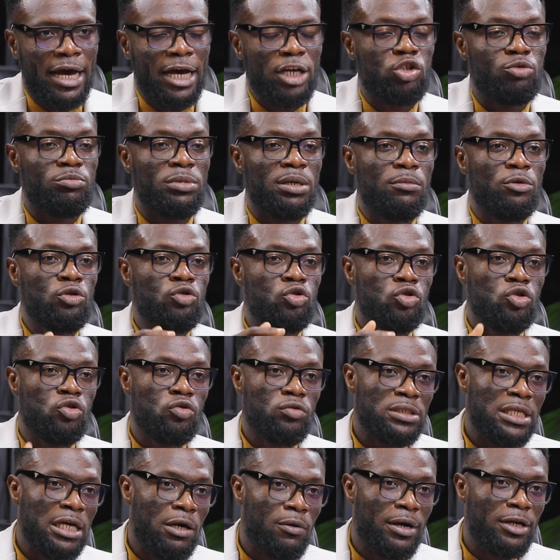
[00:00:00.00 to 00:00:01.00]
I should be able to
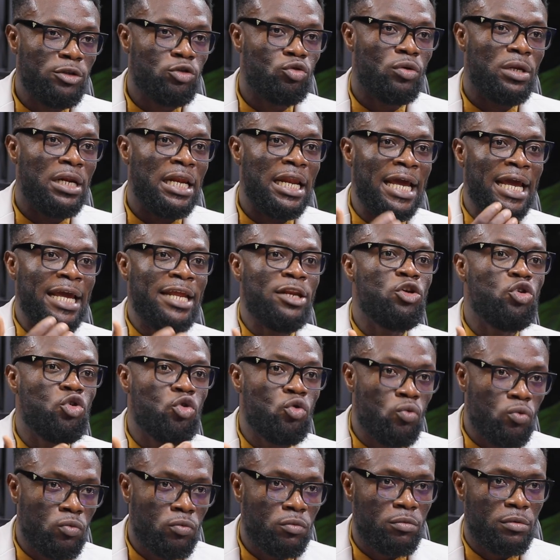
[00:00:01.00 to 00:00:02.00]
use that one to learn
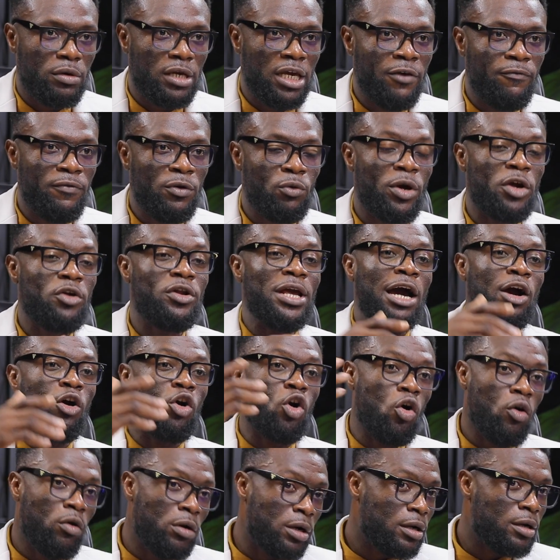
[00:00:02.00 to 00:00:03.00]
you, even when you are
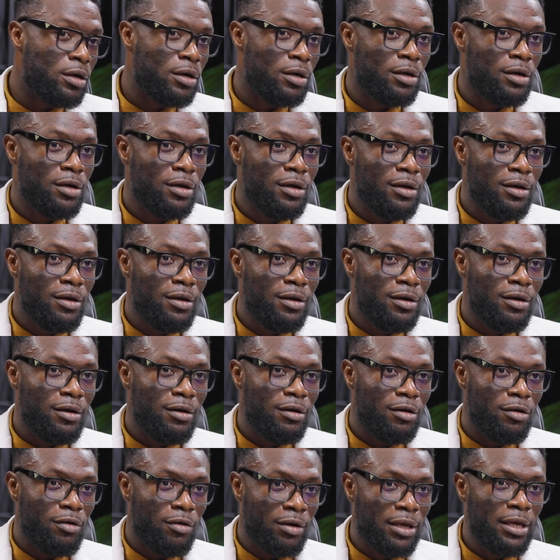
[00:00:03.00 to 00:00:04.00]
gone.
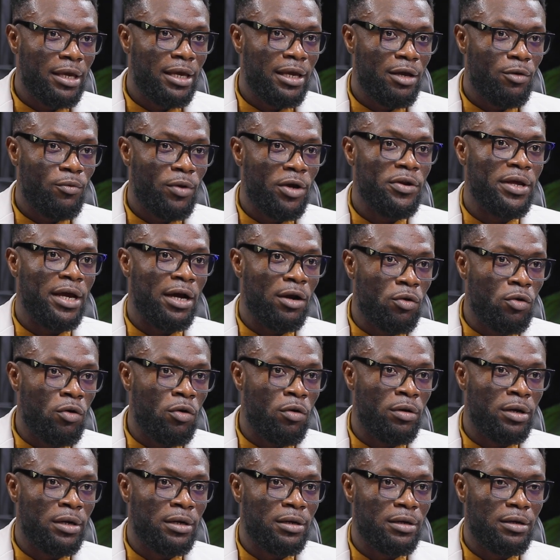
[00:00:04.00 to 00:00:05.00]
Okay, when you are
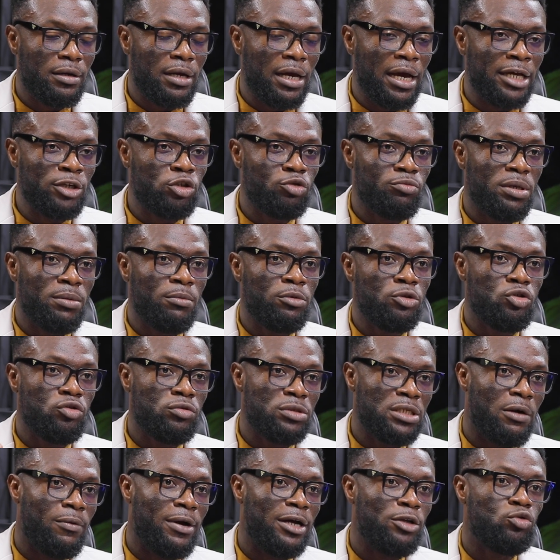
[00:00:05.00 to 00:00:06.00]
gone, I should be able to
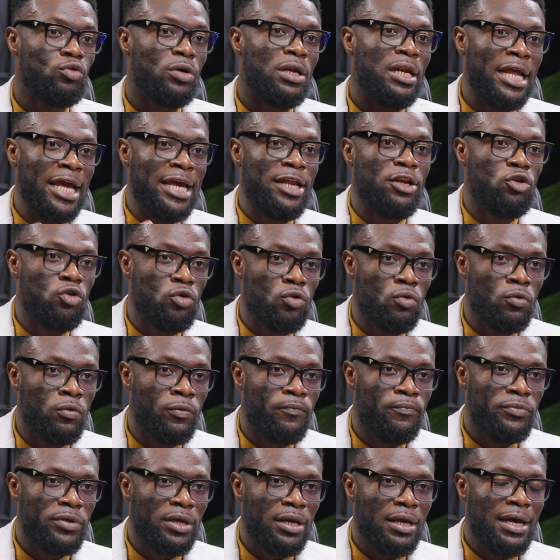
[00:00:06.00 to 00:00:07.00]
use that one to learn you,
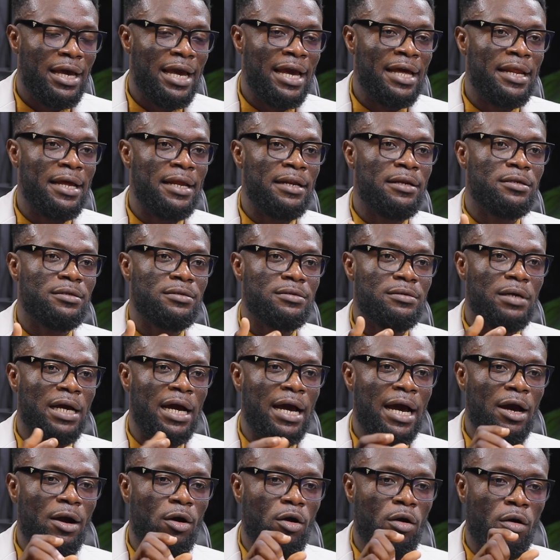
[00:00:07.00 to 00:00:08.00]
and then
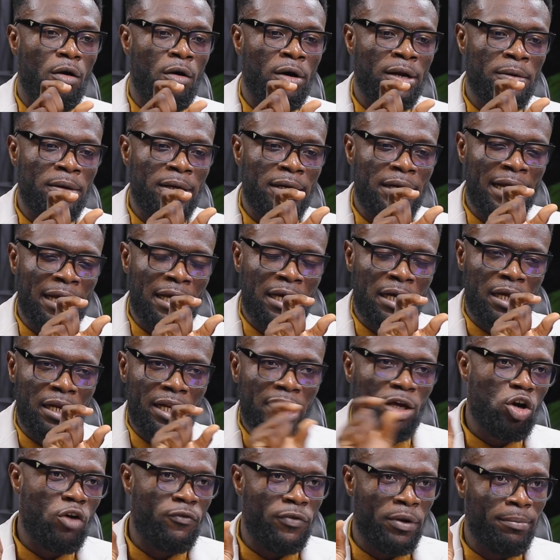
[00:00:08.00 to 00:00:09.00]
on the
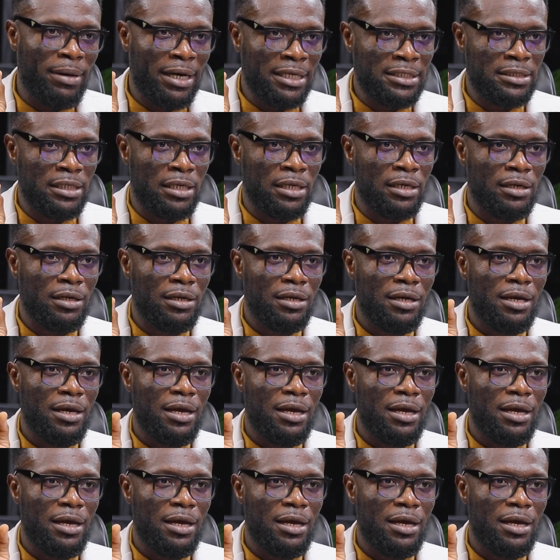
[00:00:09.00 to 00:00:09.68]
click of a button,